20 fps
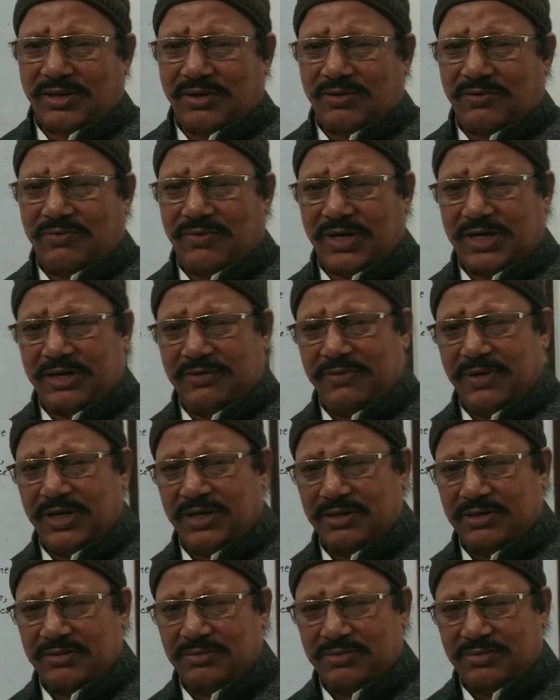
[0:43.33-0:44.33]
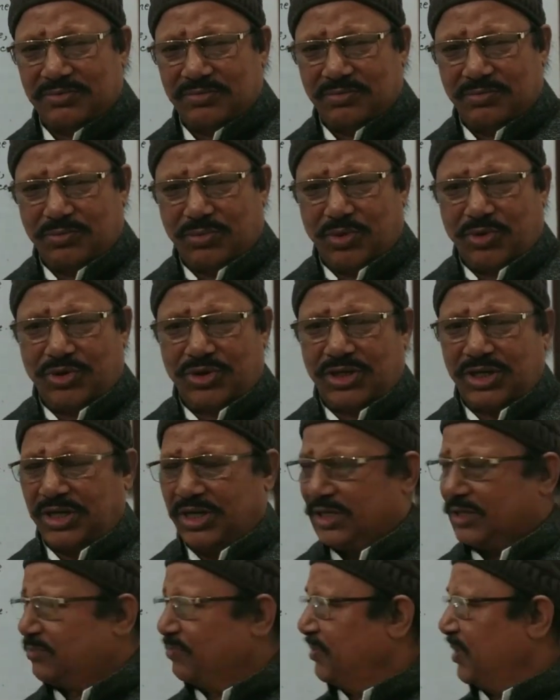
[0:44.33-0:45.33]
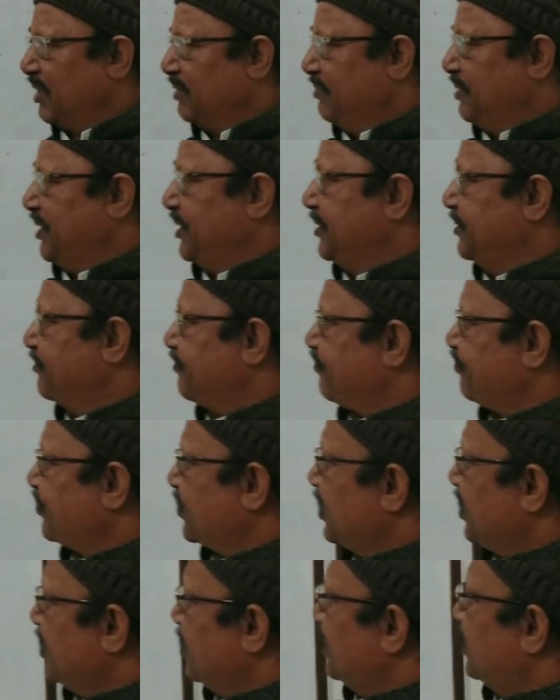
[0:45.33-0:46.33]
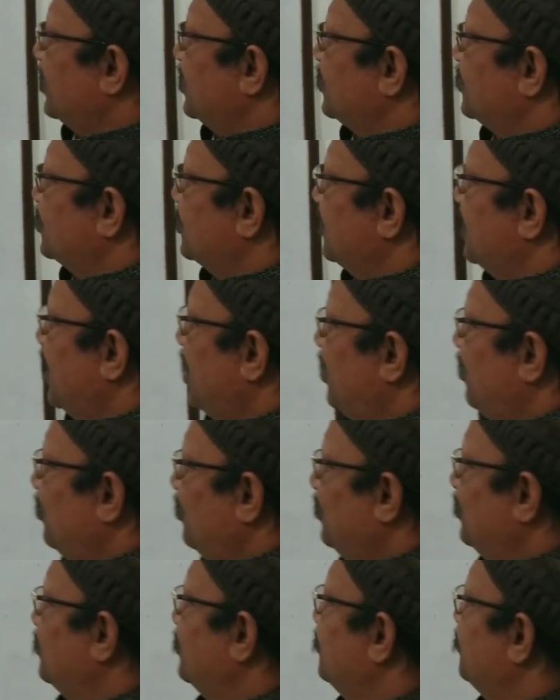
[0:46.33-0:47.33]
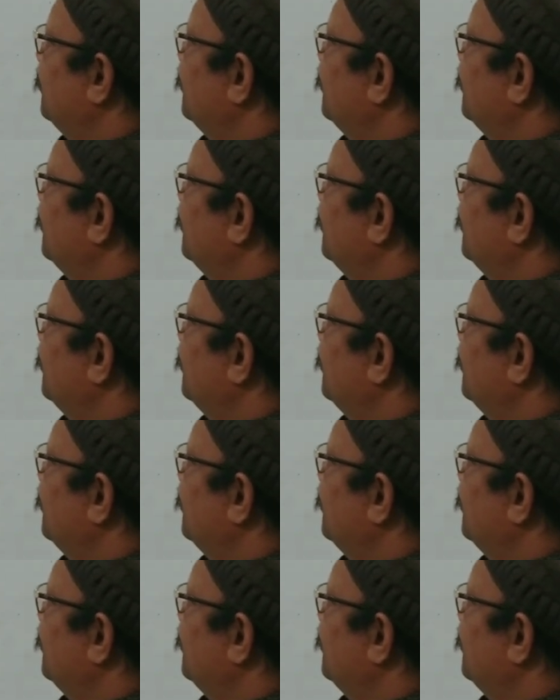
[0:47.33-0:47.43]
whatever board it may be. So now,